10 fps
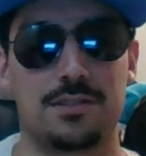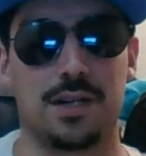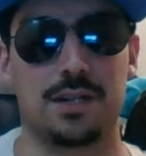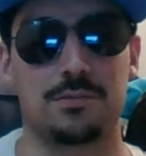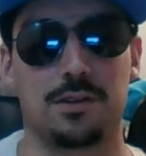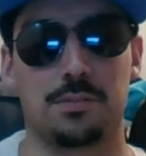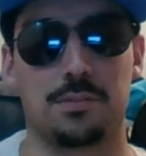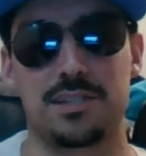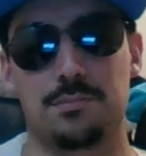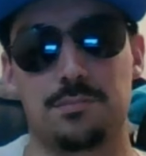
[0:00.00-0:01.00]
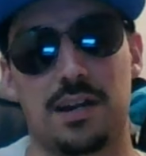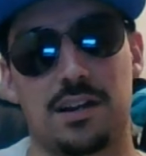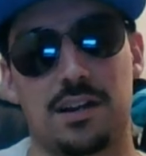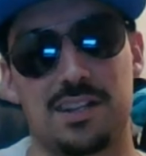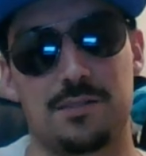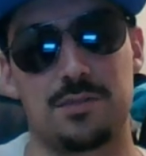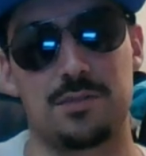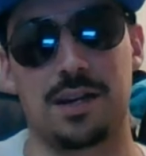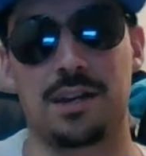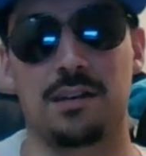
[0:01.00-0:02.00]
You might want to place a bet on him.
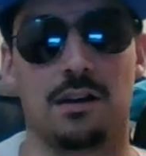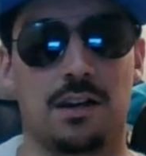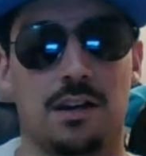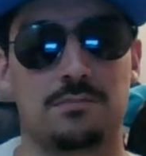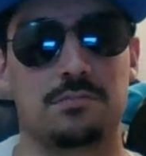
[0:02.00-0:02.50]
You might not.